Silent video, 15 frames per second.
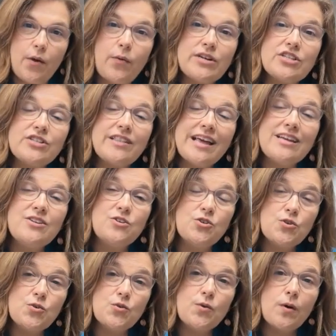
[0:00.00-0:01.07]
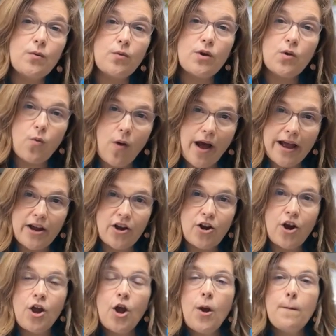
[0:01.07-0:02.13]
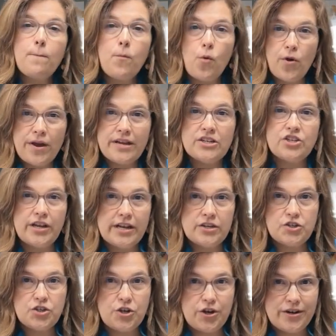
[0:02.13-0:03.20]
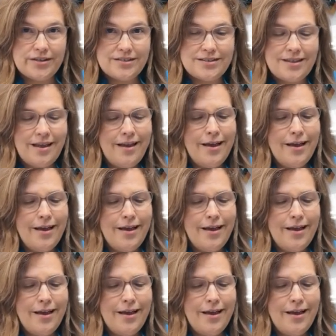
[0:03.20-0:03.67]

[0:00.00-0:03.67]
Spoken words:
which they do require mortgage insurance.